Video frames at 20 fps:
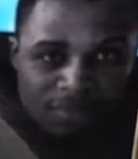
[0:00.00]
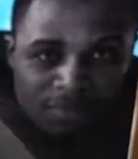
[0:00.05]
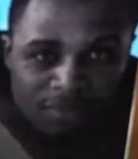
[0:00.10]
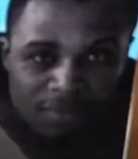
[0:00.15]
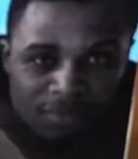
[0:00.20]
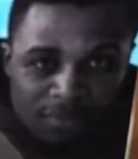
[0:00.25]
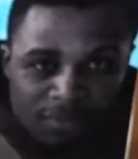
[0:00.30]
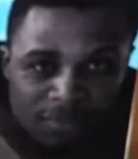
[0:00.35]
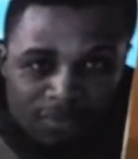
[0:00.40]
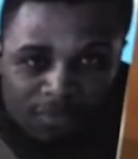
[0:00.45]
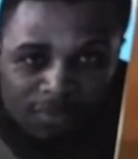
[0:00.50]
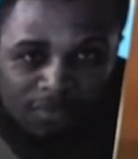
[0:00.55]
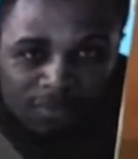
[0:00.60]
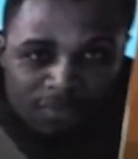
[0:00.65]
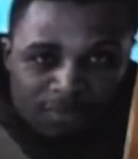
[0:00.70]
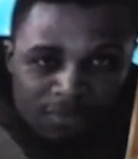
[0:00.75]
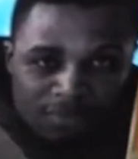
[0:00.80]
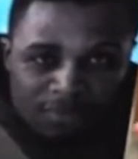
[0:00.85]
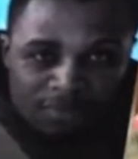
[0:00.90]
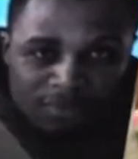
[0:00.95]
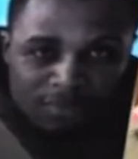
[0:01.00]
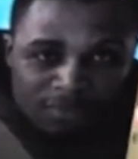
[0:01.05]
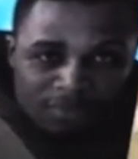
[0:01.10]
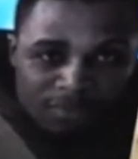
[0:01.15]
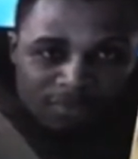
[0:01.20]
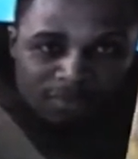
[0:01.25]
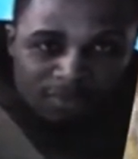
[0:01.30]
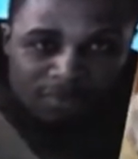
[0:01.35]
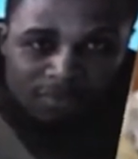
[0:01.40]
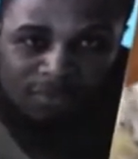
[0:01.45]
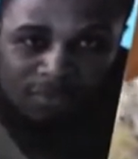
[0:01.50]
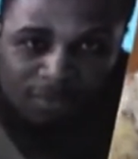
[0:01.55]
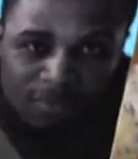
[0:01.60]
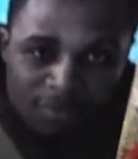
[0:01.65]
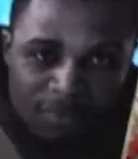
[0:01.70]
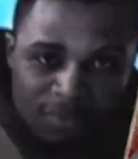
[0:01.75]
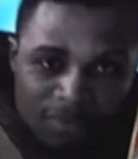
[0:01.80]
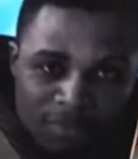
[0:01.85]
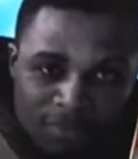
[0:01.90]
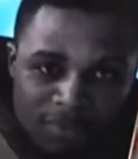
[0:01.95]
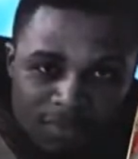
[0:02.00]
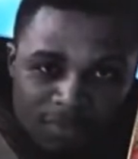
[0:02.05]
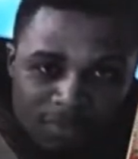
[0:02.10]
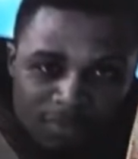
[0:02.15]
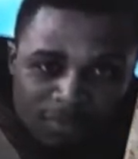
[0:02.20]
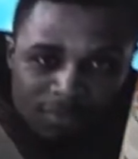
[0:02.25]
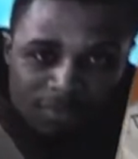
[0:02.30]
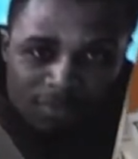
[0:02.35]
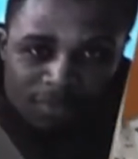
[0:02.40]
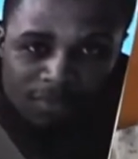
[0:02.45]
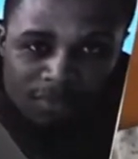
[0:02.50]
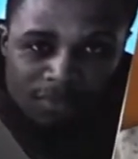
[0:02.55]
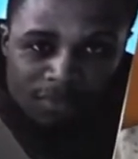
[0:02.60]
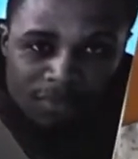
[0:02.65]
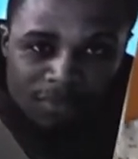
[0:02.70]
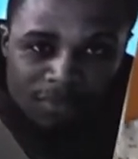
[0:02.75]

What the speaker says: nzi ibihe twagiye tuzinyuranamo.